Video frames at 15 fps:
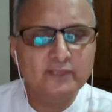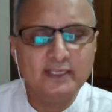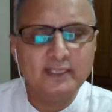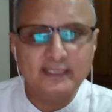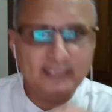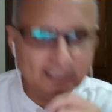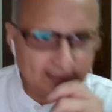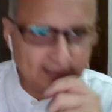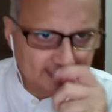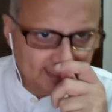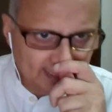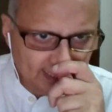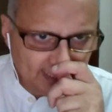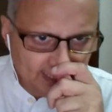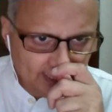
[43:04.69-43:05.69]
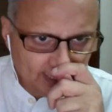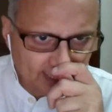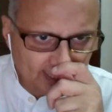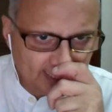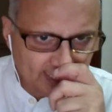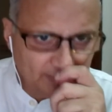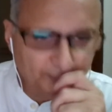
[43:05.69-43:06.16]
And let us see,
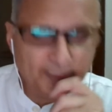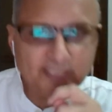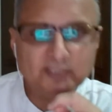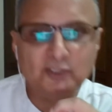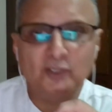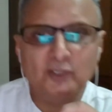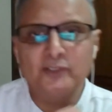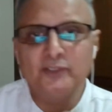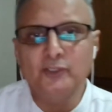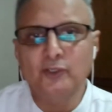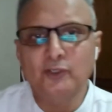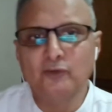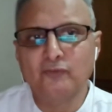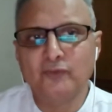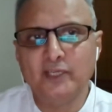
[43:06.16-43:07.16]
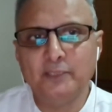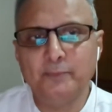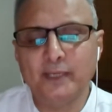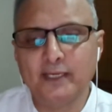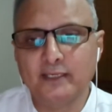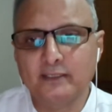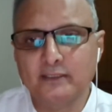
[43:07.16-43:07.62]
again, based on your
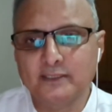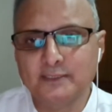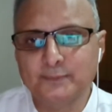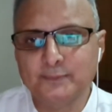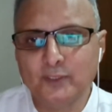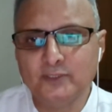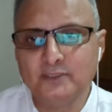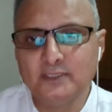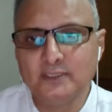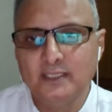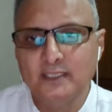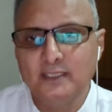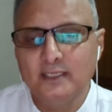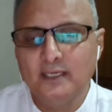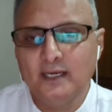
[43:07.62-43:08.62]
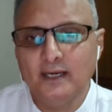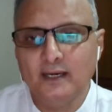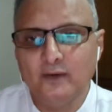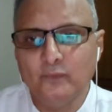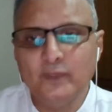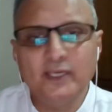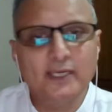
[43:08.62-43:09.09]
feedback and response,
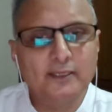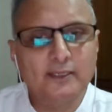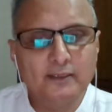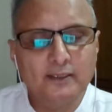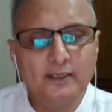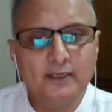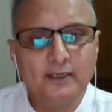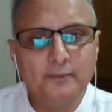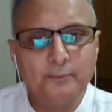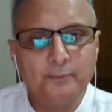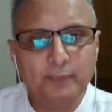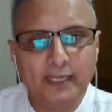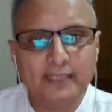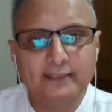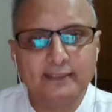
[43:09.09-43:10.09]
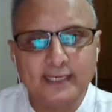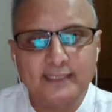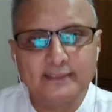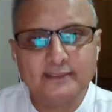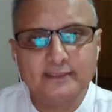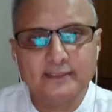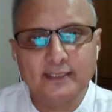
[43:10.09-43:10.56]
uh, we can uh, plan
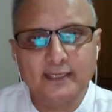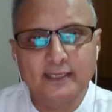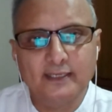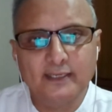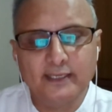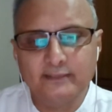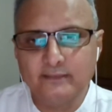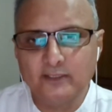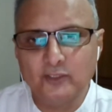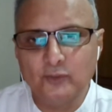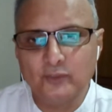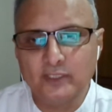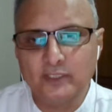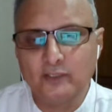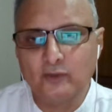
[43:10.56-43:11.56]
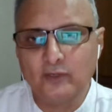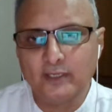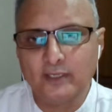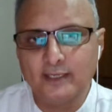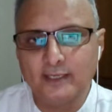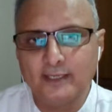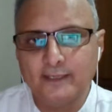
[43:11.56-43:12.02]
that and execute it
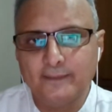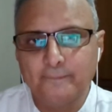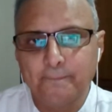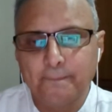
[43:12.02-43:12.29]
accordingly